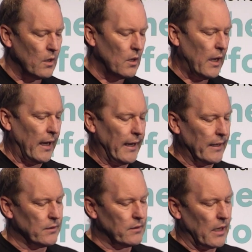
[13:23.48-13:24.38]

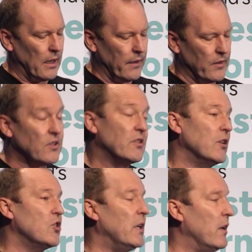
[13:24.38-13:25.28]
And the
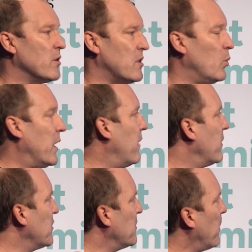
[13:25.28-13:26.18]
distinction here is that we have a
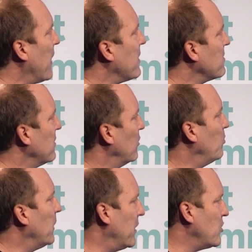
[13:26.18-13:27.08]
sparse
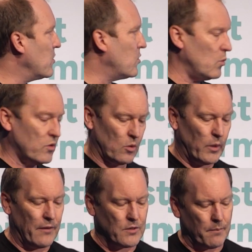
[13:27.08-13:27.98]
illumination source. So we
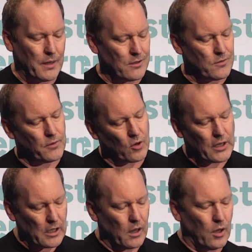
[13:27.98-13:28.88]
have something that's very
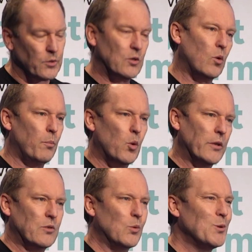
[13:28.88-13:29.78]
close to a point
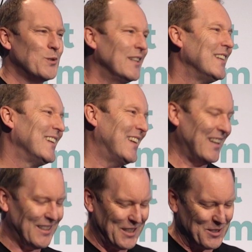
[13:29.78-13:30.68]
source.
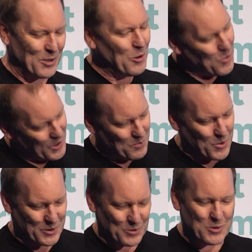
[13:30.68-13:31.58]
LED isn't quite a
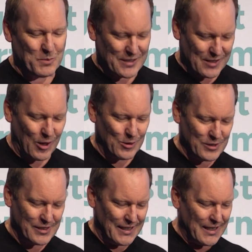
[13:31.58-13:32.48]
point source, but it's
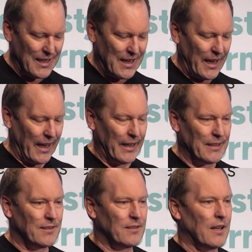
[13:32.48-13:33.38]
close.
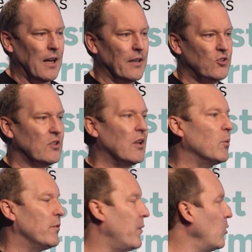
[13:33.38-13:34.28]
And just like
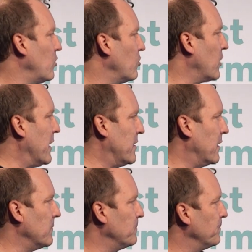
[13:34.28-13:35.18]
with photon tracing